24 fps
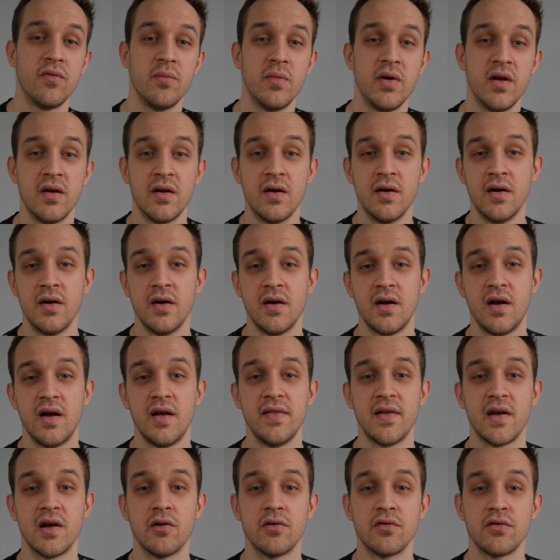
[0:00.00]
me, and
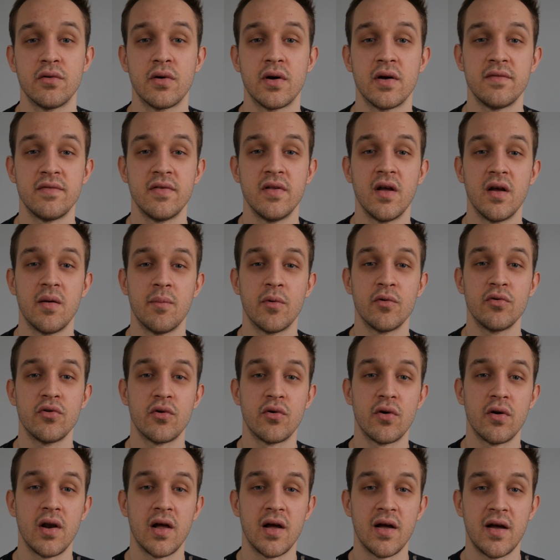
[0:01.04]
I also have the
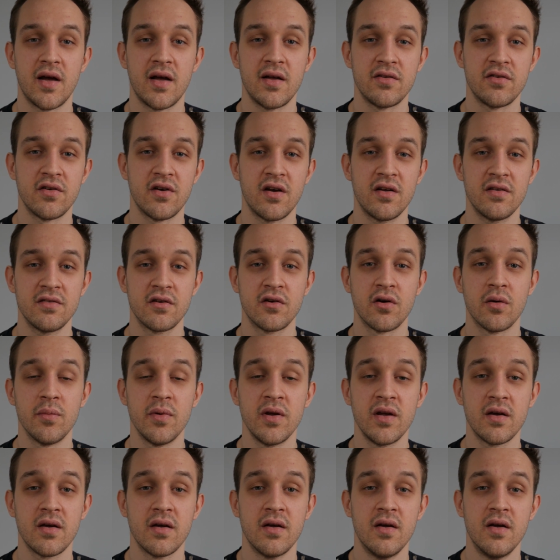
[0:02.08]
Motorola Edge S
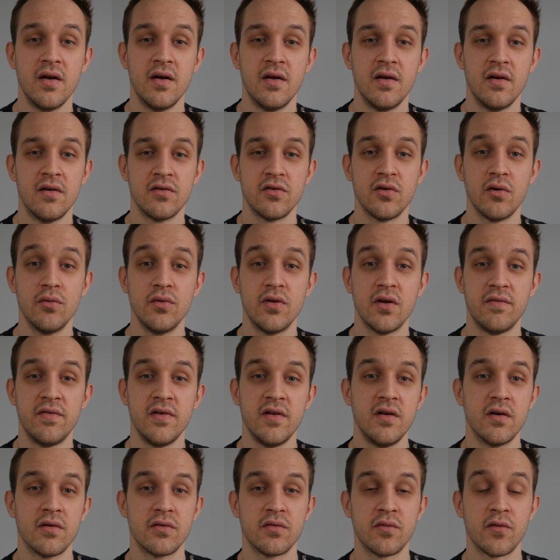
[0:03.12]
coming, so the
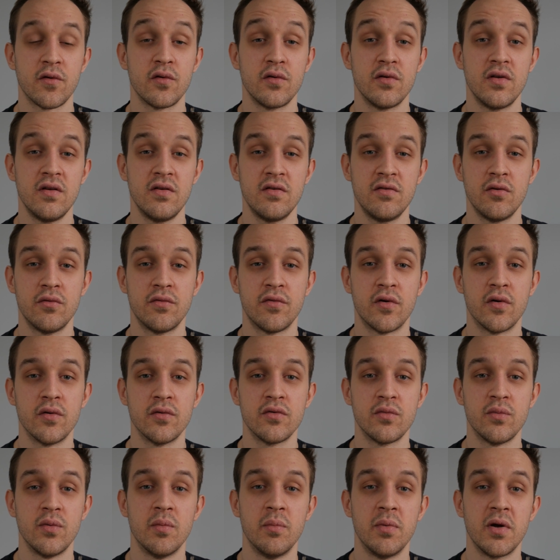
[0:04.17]
videos for these two
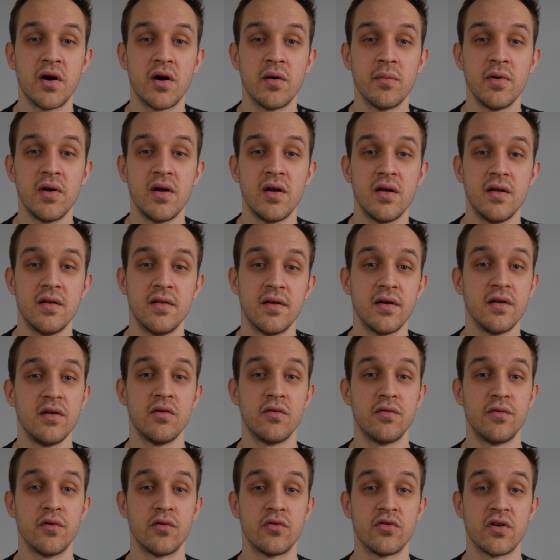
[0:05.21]
phones will be coming in the near
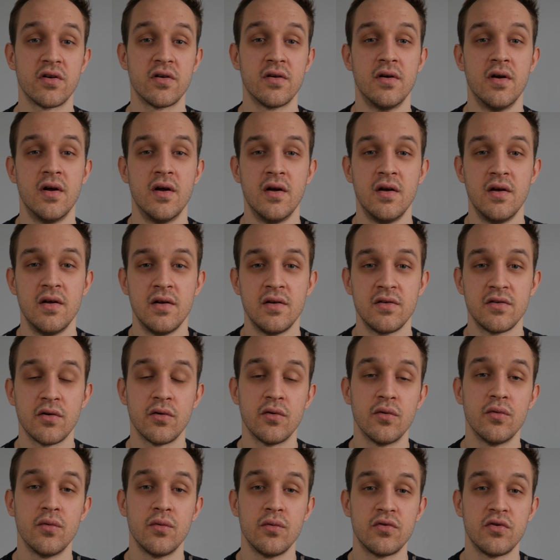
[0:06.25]
future.
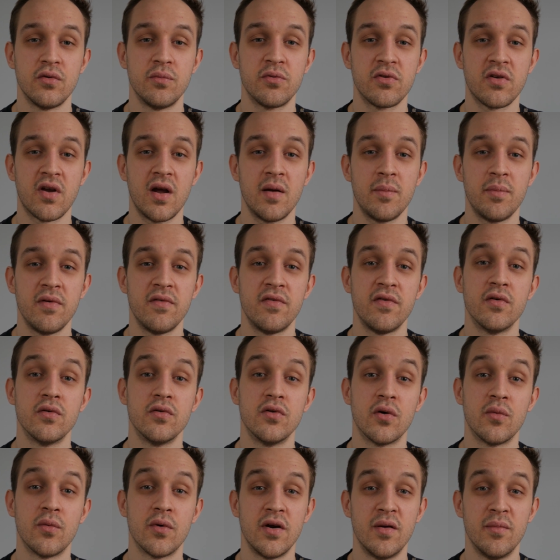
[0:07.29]
So subscribe if you
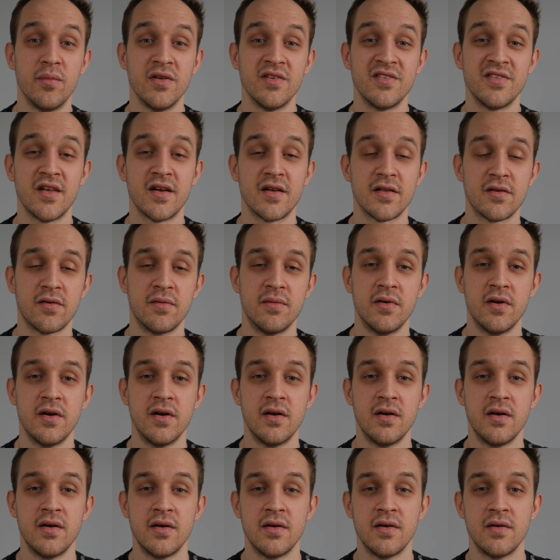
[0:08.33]
don't want to miss that.
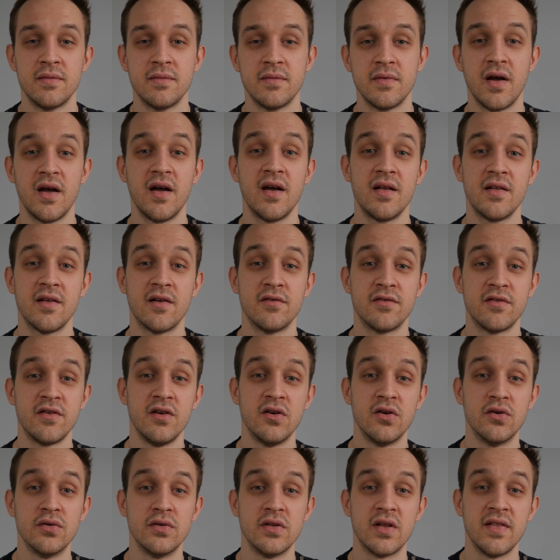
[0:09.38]
And I'll see
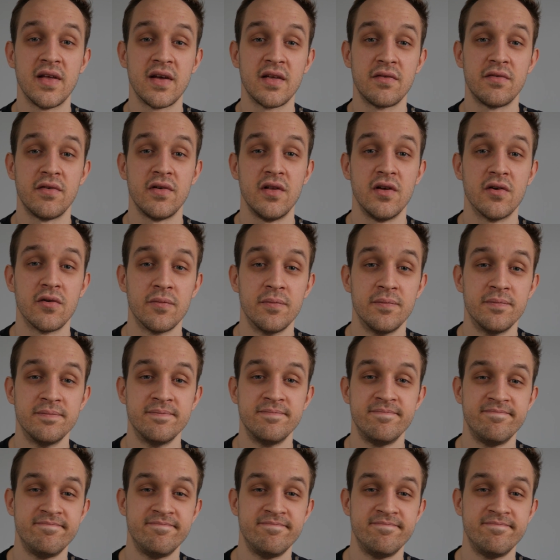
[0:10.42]
you in the next video.